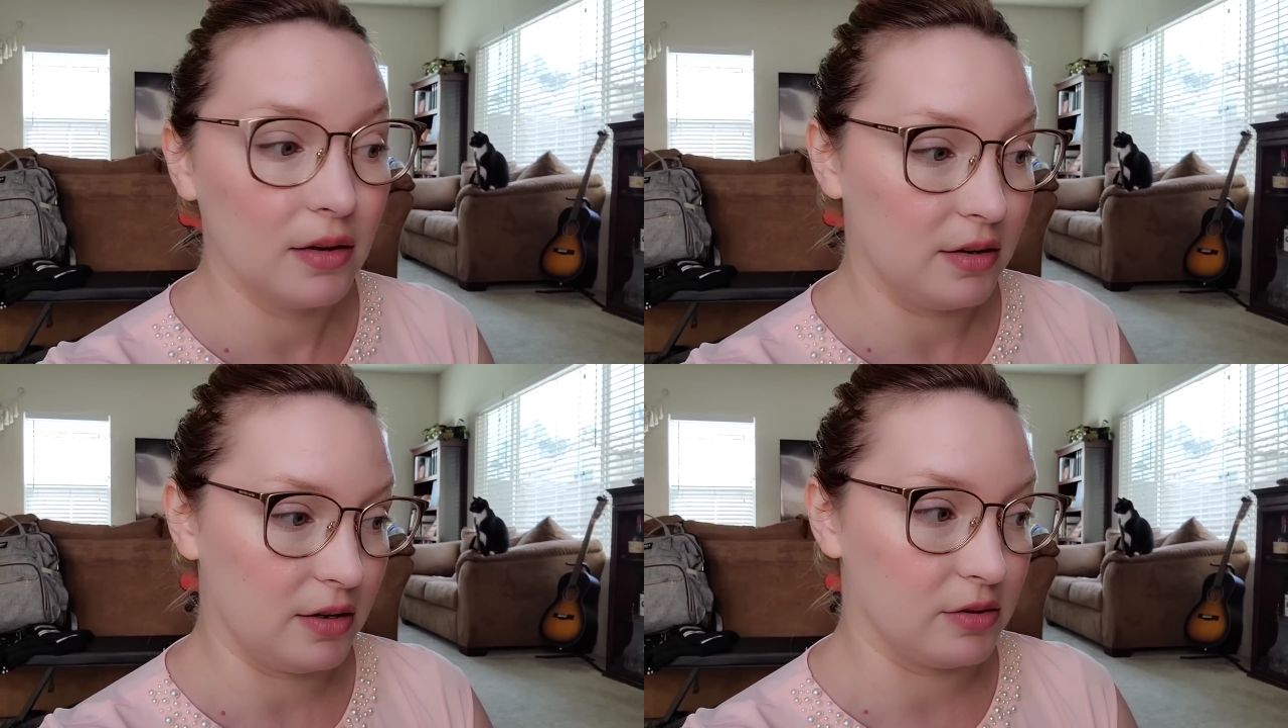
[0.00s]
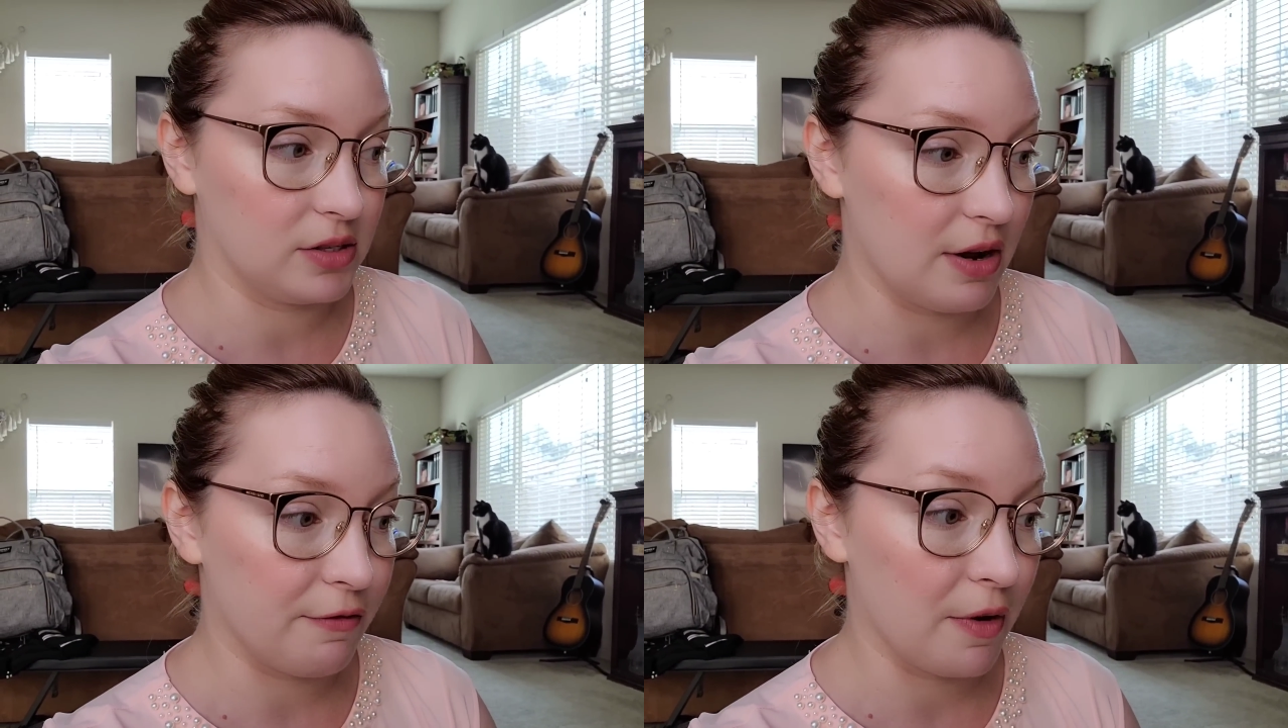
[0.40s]
you know,
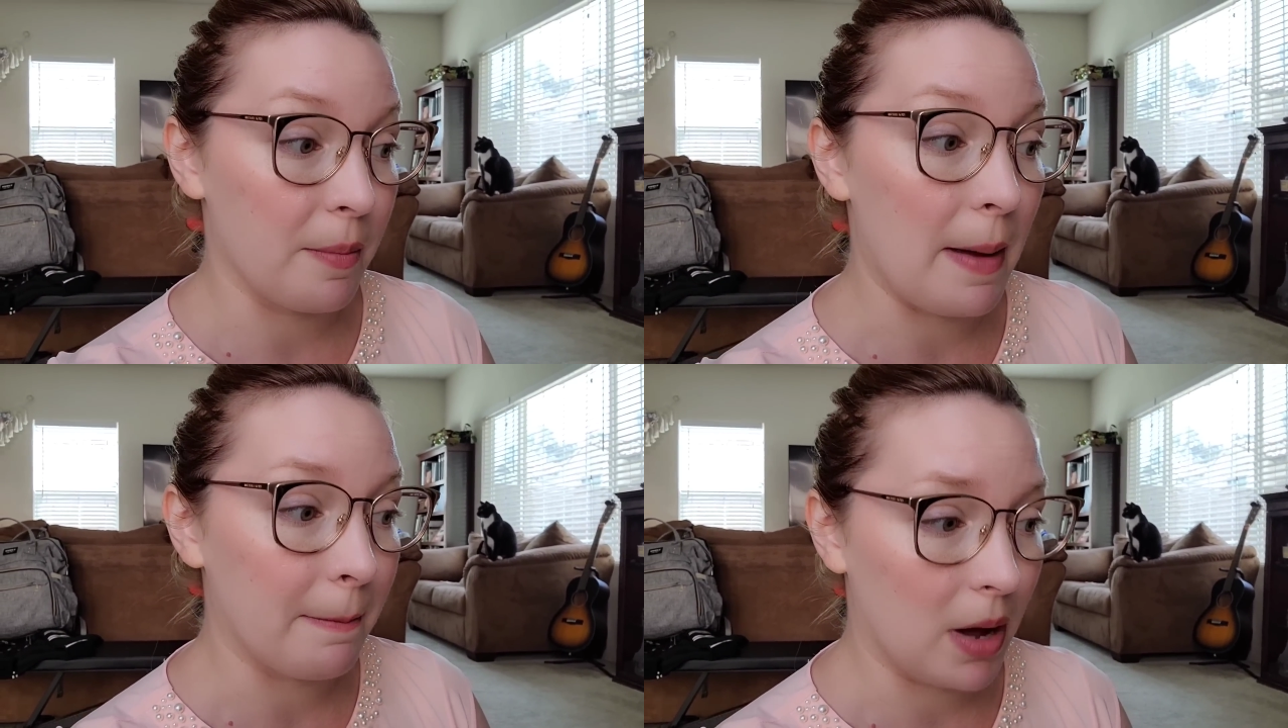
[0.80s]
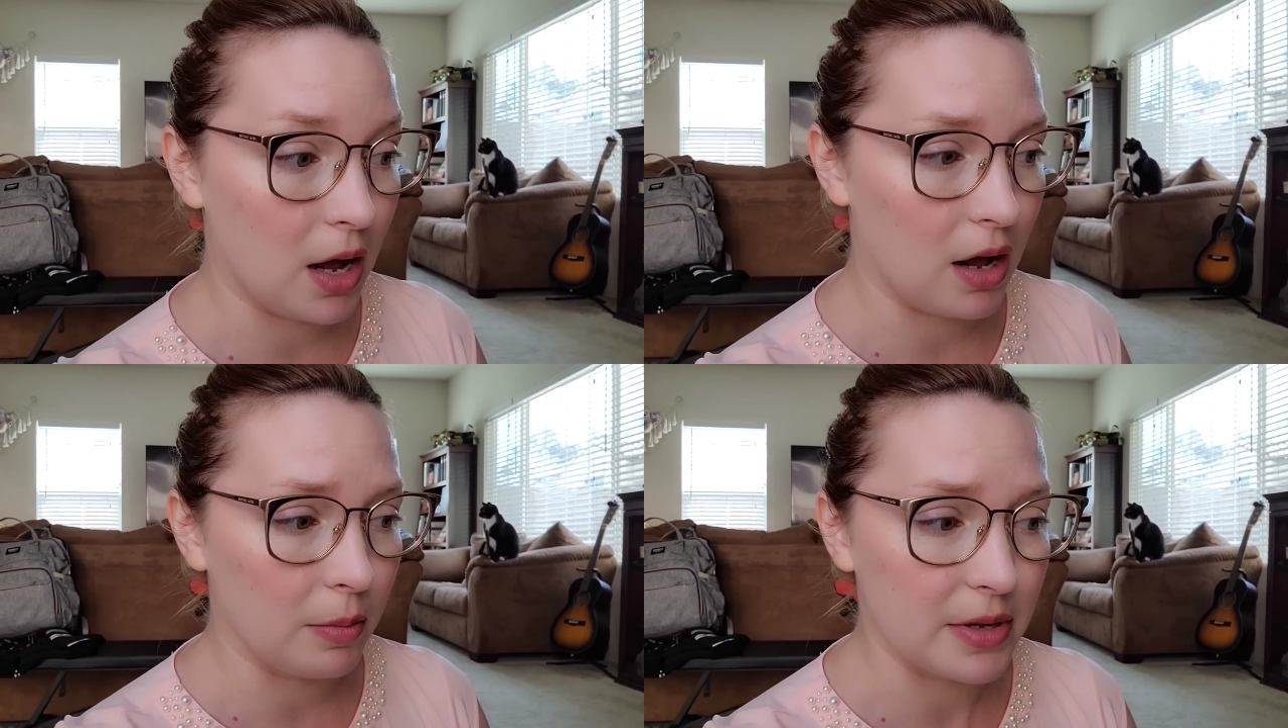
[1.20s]
stuff from my
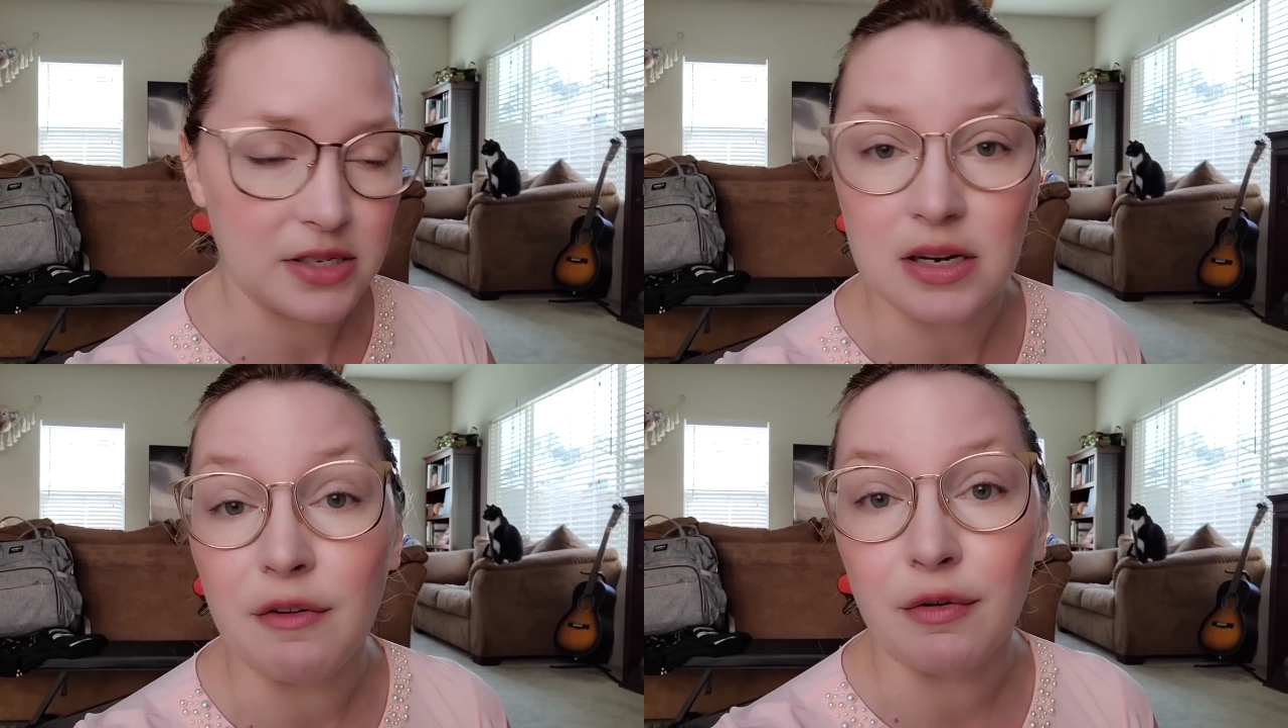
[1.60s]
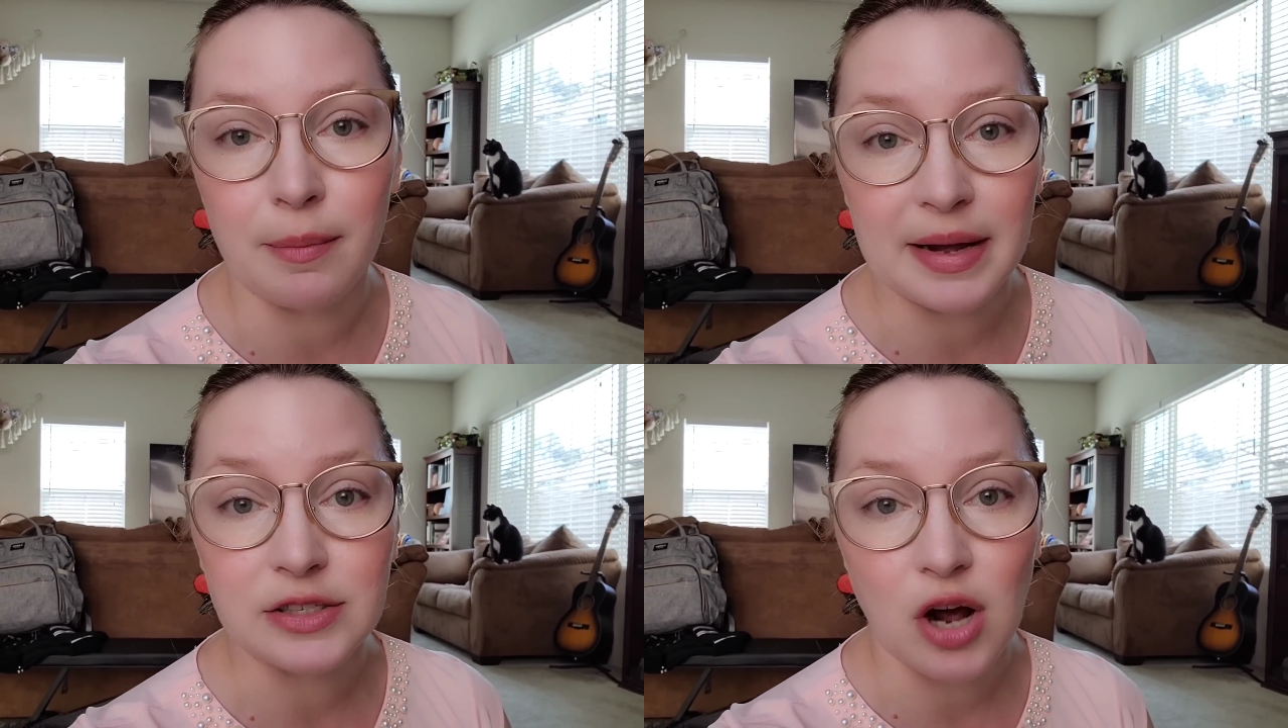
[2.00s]
mom and stuff from
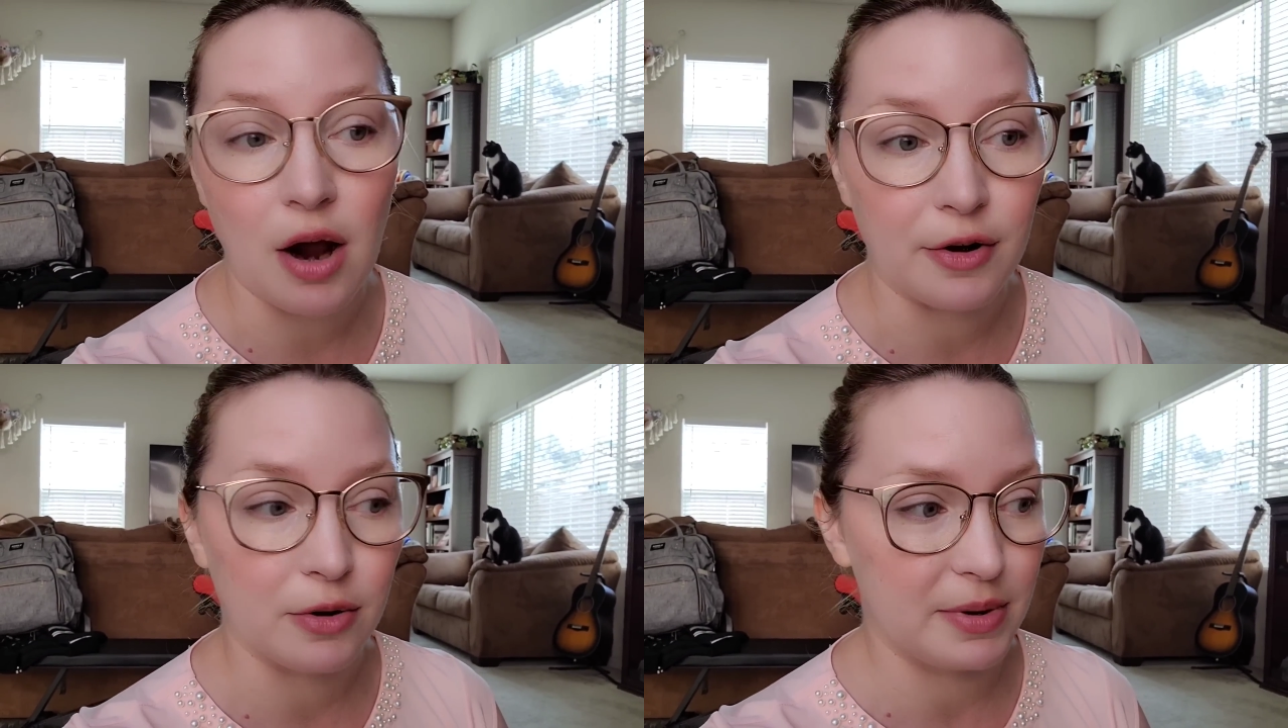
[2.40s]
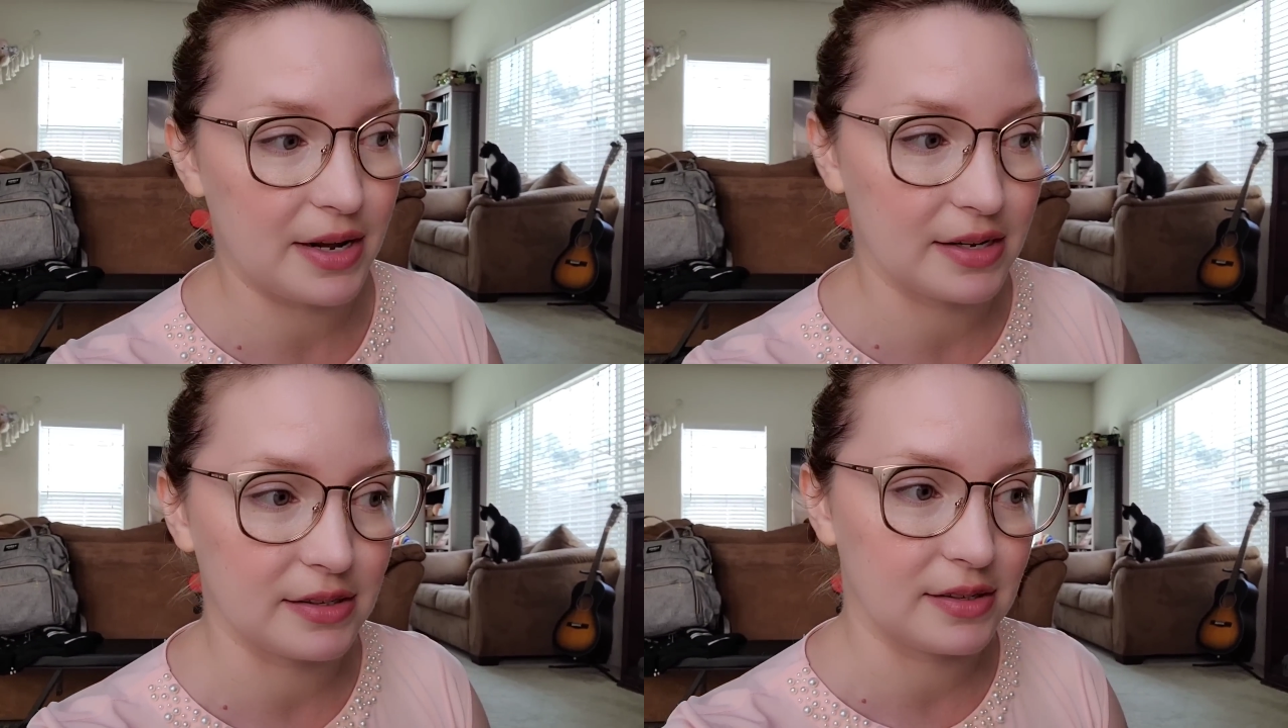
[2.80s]
my daughter
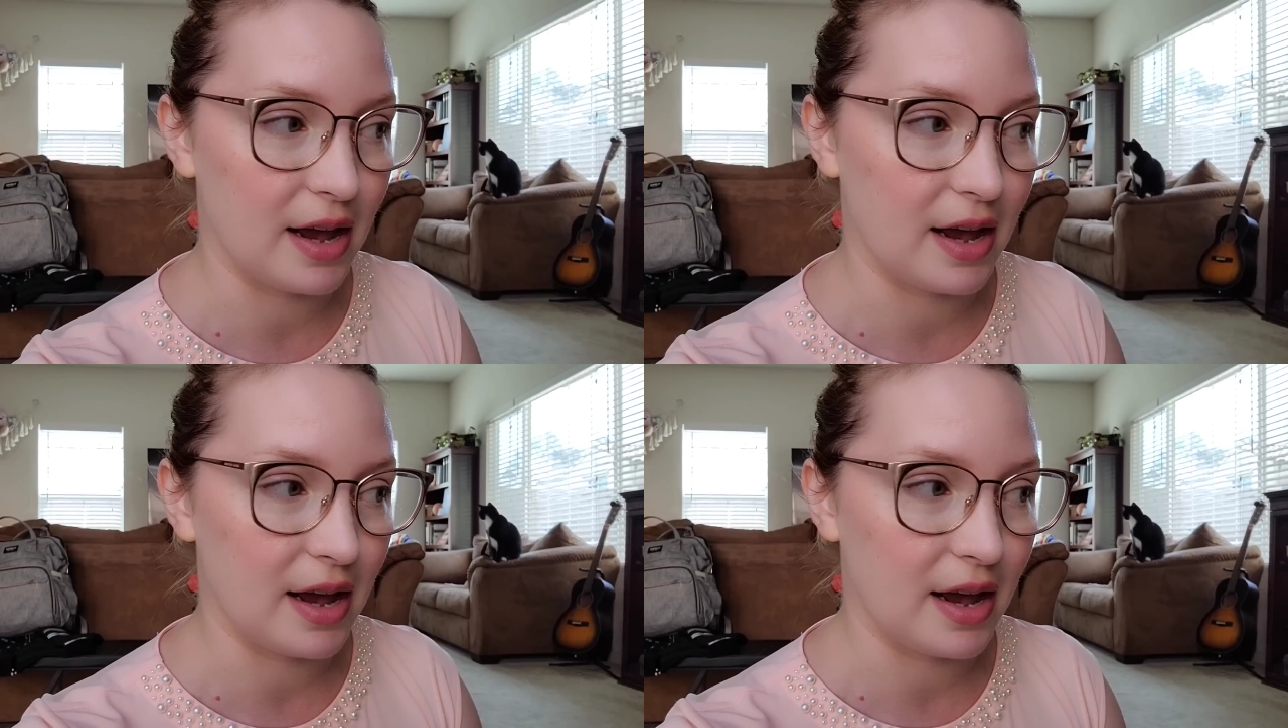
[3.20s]
because